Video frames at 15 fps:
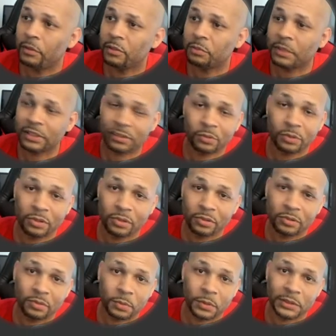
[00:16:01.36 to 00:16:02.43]
especially when
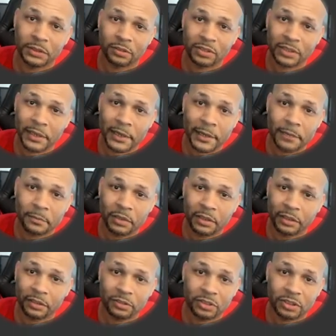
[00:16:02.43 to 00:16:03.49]
you're putting your time, your
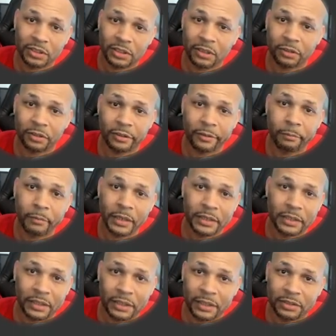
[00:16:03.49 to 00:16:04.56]
energy, or your
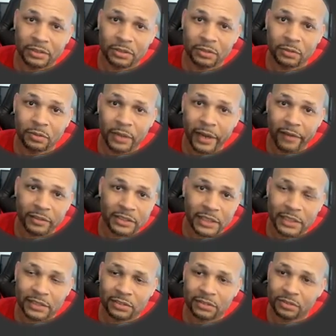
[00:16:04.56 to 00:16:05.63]
money into
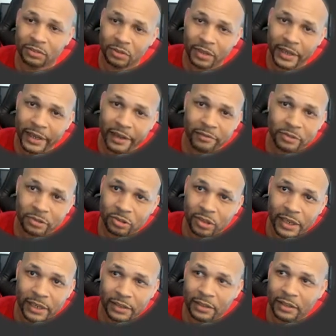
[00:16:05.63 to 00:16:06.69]
advertising. You have to track